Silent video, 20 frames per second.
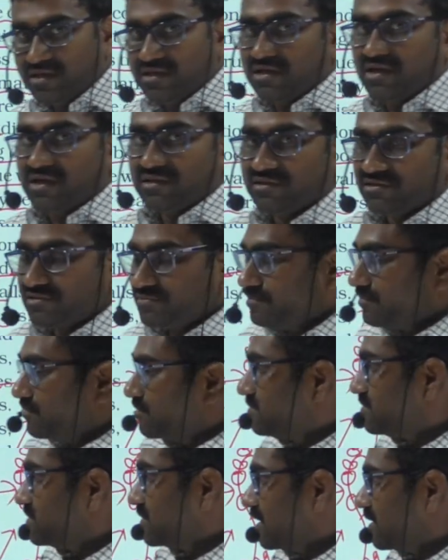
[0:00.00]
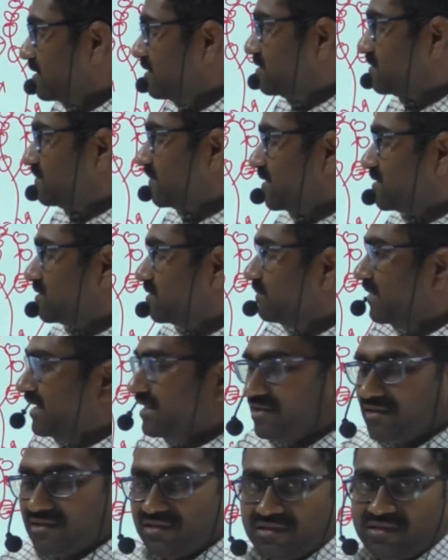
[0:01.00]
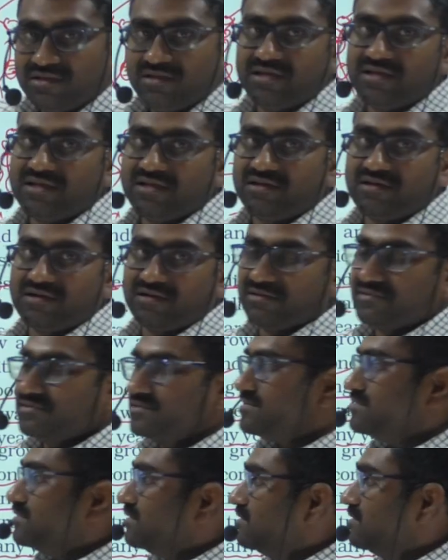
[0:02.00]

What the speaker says: and the spores are dispersed by air currents.